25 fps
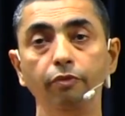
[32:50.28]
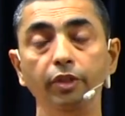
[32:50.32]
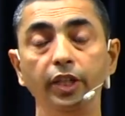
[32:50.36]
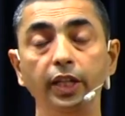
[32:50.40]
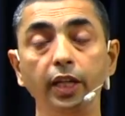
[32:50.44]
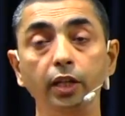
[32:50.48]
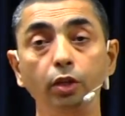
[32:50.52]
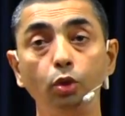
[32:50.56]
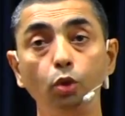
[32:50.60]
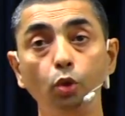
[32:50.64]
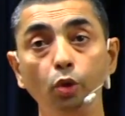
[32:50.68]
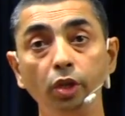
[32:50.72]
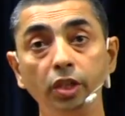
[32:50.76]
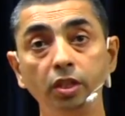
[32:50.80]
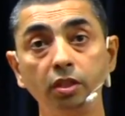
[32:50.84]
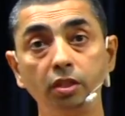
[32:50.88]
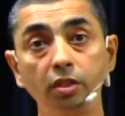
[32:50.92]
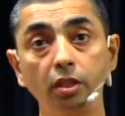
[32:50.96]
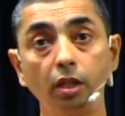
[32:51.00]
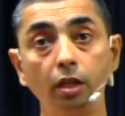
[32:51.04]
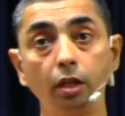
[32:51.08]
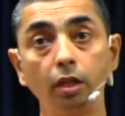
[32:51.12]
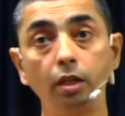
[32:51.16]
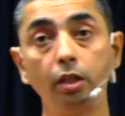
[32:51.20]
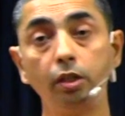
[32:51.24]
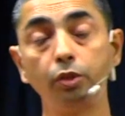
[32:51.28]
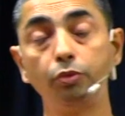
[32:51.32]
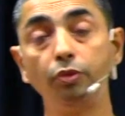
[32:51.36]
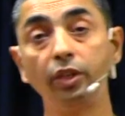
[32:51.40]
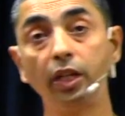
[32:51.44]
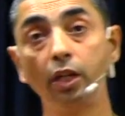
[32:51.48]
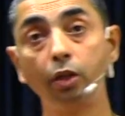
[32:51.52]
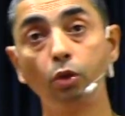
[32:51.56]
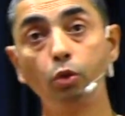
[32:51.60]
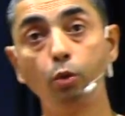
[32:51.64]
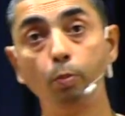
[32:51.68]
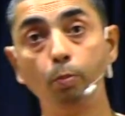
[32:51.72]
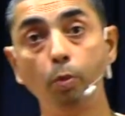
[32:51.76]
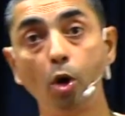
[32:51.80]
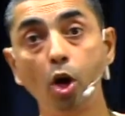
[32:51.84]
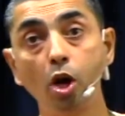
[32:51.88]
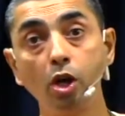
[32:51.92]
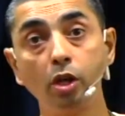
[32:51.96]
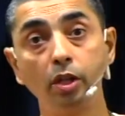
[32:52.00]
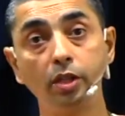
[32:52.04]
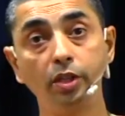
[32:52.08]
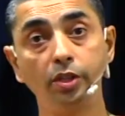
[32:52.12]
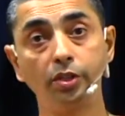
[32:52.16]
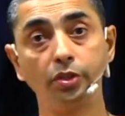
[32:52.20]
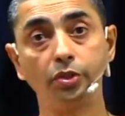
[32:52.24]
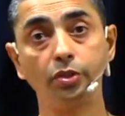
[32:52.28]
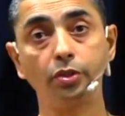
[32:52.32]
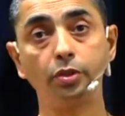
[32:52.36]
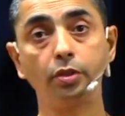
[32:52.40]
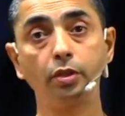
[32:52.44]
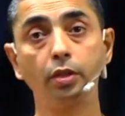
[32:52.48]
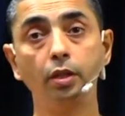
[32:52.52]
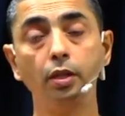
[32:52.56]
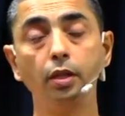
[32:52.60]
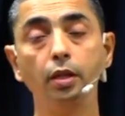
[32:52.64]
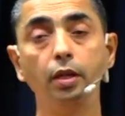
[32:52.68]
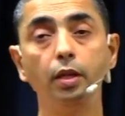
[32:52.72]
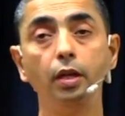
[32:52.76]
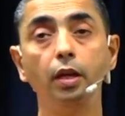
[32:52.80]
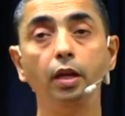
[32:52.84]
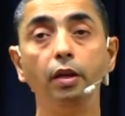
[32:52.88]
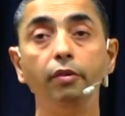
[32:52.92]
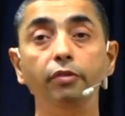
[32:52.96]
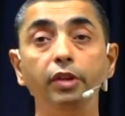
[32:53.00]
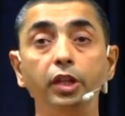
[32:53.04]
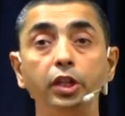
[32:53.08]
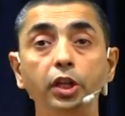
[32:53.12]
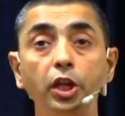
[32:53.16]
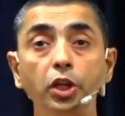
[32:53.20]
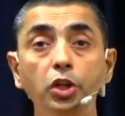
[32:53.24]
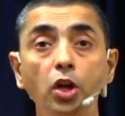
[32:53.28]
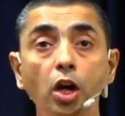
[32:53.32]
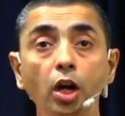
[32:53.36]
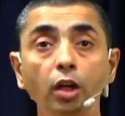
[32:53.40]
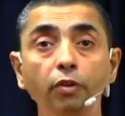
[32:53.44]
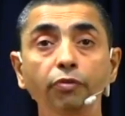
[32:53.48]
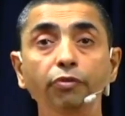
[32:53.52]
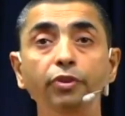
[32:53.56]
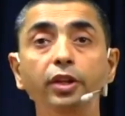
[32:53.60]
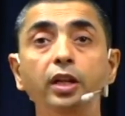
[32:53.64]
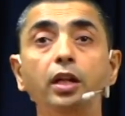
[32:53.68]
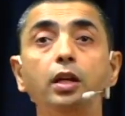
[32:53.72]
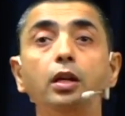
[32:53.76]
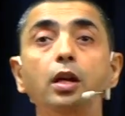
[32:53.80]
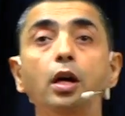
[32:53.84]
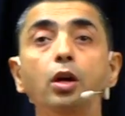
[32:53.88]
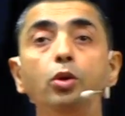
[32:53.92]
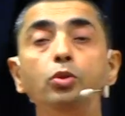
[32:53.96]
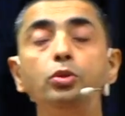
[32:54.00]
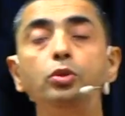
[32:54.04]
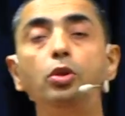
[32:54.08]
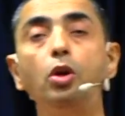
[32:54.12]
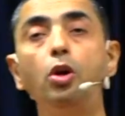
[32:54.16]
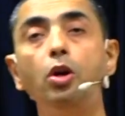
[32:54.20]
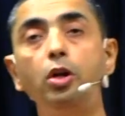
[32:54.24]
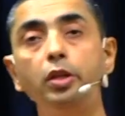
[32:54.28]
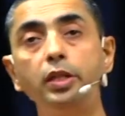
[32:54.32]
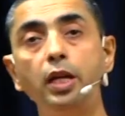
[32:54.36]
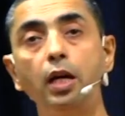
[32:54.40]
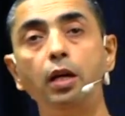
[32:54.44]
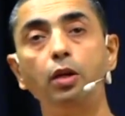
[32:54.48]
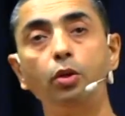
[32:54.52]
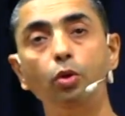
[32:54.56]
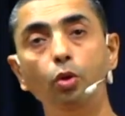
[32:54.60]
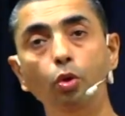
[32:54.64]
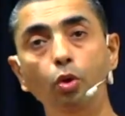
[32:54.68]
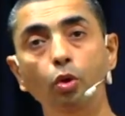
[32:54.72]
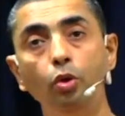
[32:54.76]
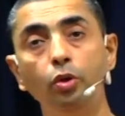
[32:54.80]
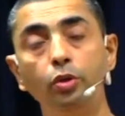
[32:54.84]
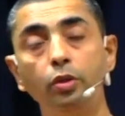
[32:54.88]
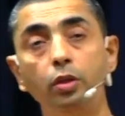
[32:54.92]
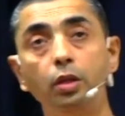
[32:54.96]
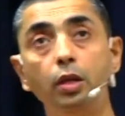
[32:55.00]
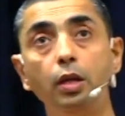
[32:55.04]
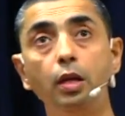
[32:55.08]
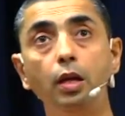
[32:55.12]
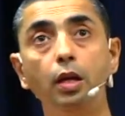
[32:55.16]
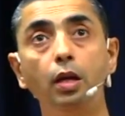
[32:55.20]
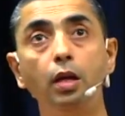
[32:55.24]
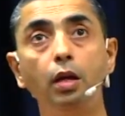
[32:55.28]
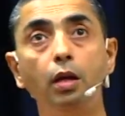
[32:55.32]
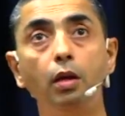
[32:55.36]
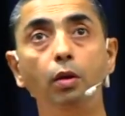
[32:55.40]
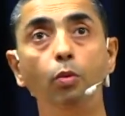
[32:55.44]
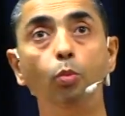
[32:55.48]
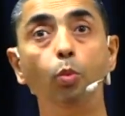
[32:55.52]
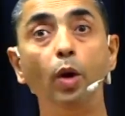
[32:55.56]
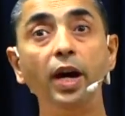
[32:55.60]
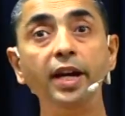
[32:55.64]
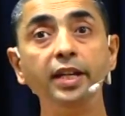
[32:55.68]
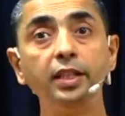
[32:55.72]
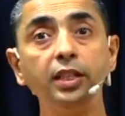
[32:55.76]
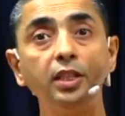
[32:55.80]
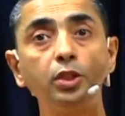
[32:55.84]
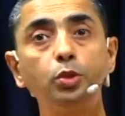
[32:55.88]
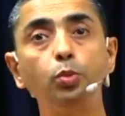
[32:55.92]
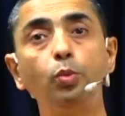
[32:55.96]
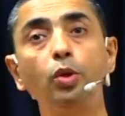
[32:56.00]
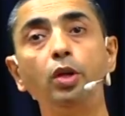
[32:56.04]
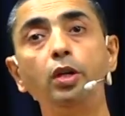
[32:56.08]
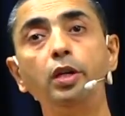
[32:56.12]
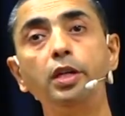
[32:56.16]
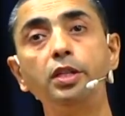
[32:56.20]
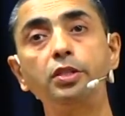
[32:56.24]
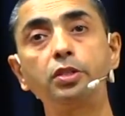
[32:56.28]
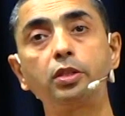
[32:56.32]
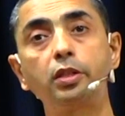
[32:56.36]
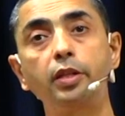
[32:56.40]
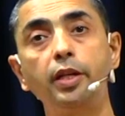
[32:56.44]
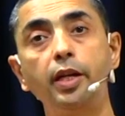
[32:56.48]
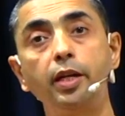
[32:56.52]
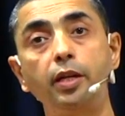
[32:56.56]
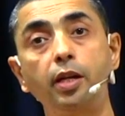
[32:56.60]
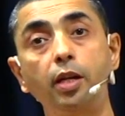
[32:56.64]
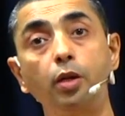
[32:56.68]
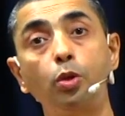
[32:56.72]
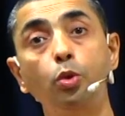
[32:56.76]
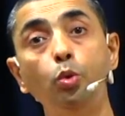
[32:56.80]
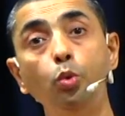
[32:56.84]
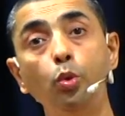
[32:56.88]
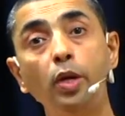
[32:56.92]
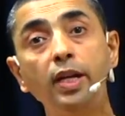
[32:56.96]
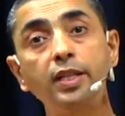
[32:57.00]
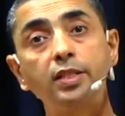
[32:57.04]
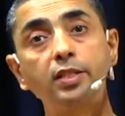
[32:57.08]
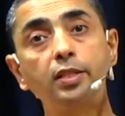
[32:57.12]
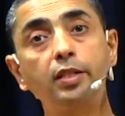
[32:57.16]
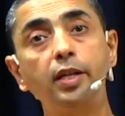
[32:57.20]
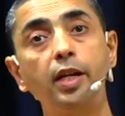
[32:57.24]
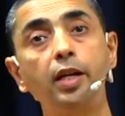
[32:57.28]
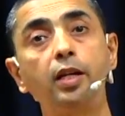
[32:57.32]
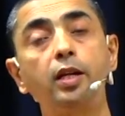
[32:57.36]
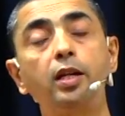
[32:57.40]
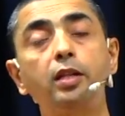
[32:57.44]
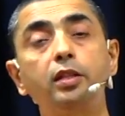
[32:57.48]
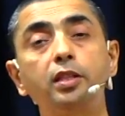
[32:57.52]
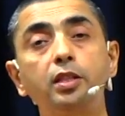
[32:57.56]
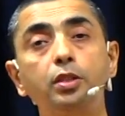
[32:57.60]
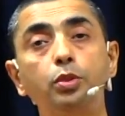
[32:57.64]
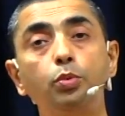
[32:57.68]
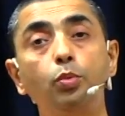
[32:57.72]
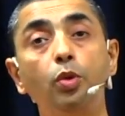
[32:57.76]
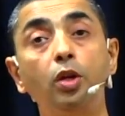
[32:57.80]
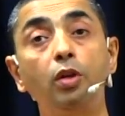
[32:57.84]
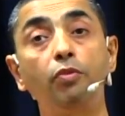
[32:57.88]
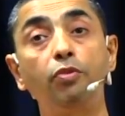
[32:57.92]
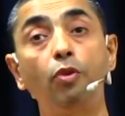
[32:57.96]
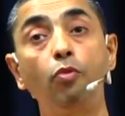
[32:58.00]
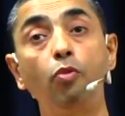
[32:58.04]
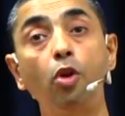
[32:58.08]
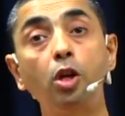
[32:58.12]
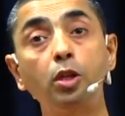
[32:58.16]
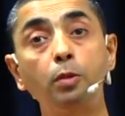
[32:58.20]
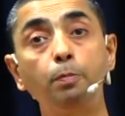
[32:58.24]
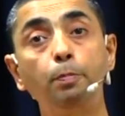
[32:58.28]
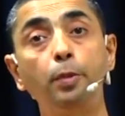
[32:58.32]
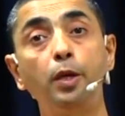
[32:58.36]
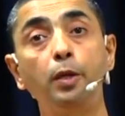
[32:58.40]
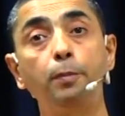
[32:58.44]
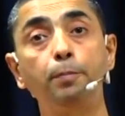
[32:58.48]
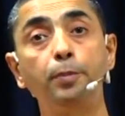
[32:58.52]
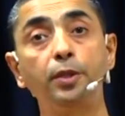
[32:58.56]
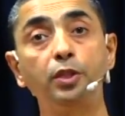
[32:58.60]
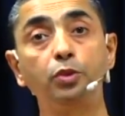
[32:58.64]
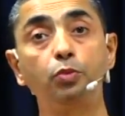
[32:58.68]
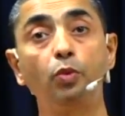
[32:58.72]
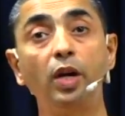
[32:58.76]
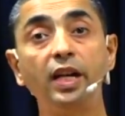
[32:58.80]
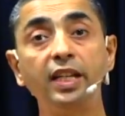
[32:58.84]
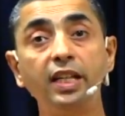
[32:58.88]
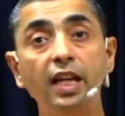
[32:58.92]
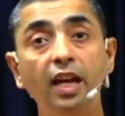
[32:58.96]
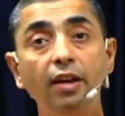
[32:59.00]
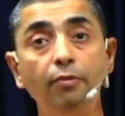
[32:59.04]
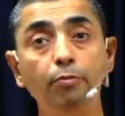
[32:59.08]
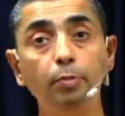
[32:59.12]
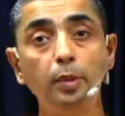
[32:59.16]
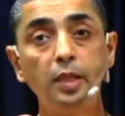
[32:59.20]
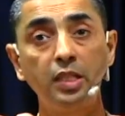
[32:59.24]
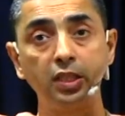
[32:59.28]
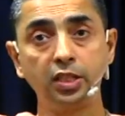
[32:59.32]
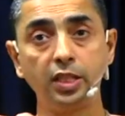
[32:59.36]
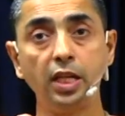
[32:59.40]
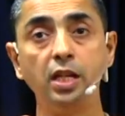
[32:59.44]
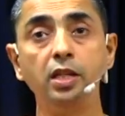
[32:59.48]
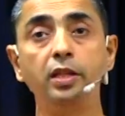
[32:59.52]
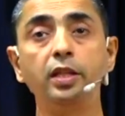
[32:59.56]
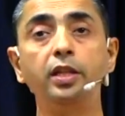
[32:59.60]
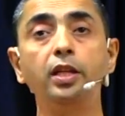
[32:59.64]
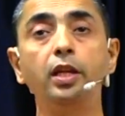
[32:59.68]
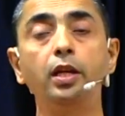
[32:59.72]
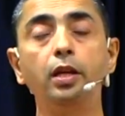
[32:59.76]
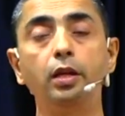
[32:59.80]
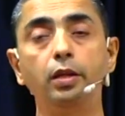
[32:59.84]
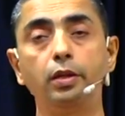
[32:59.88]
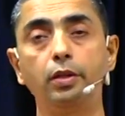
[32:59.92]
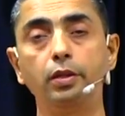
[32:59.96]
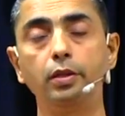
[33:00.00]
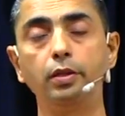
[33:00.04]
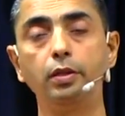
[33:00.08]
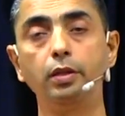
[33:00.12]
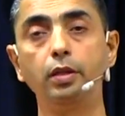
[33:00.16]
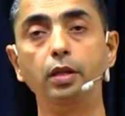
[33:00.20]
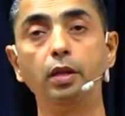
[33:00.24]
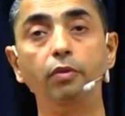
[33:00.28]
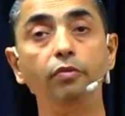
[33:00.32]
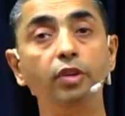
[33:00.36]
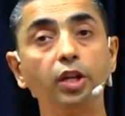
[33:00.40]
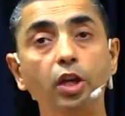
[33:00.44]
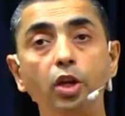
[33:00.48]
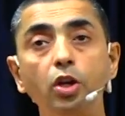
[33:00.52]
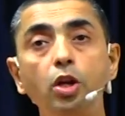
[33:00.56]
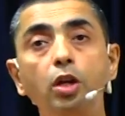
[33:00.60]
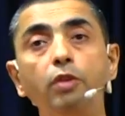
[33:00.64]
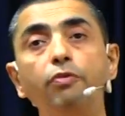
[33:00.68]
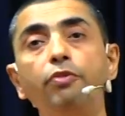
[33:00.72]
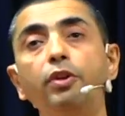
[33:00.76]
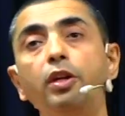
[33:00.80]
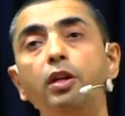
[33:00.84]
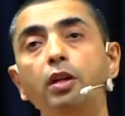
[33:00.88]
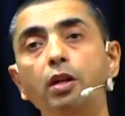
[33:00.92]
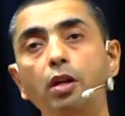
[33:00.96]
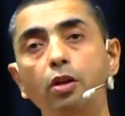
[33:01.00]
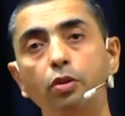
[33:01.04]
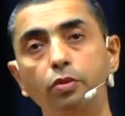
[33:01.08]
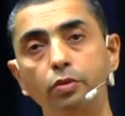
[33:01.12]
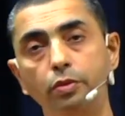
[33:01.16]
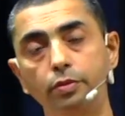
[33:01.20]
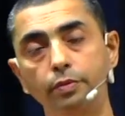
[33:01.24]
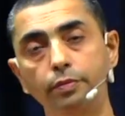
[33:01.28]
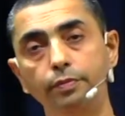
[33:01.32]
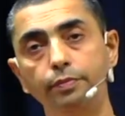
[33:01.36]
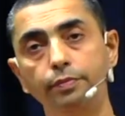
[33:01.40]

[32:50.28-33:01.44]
We can go in circles, we can go bonkers. We cannot figure out on our own why this world is created, who has created this world, for what purpose, why have we sent here, we cannot figure out.